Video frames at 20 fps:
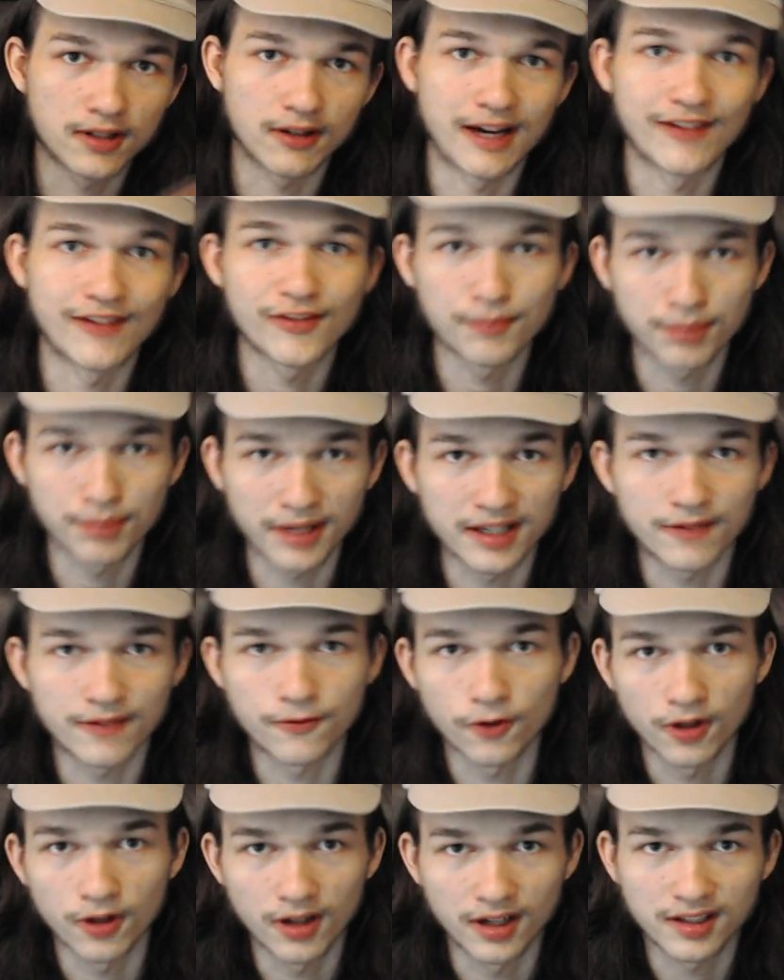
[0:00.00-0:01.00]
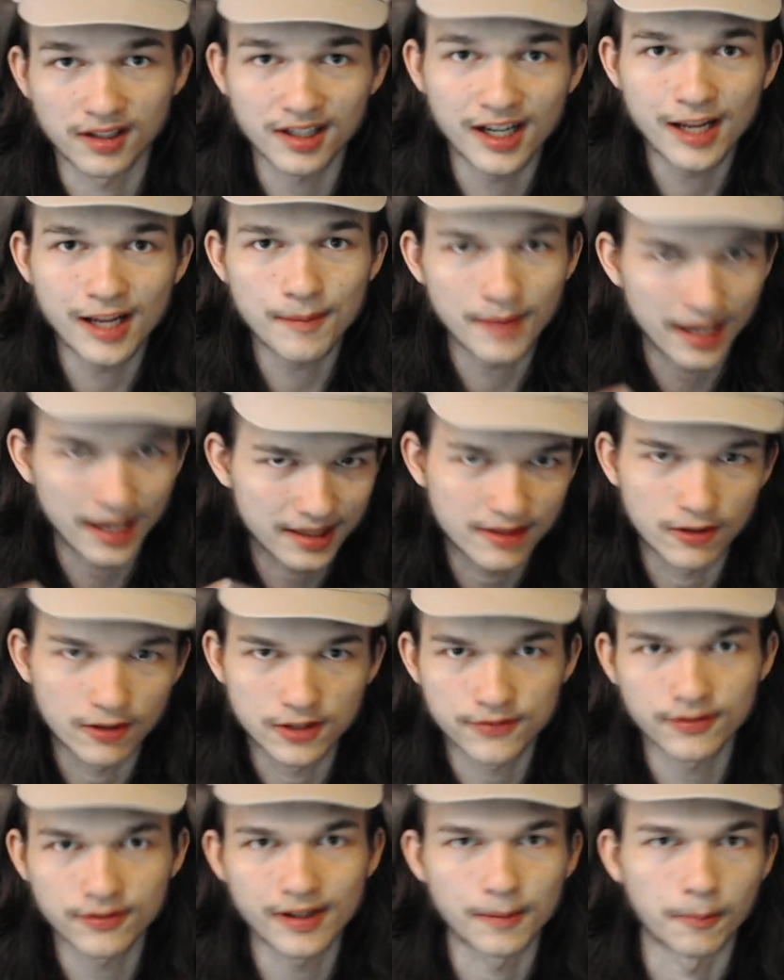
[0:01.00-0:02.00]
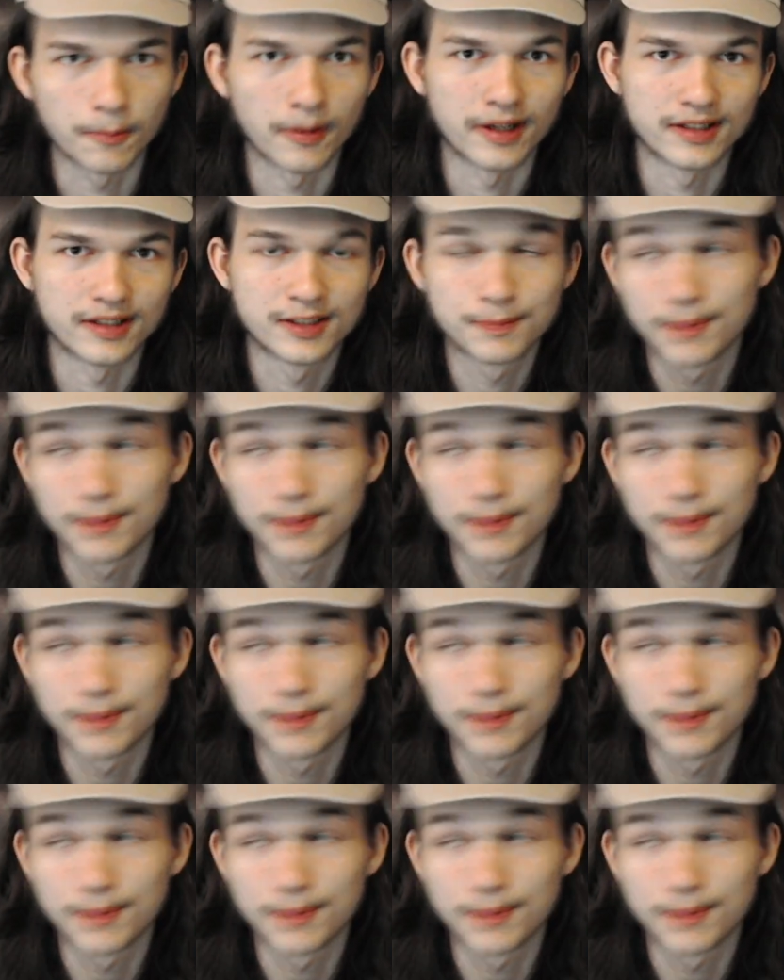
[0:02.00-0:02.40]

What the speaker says: I haven't played it for a long time at those frame rates,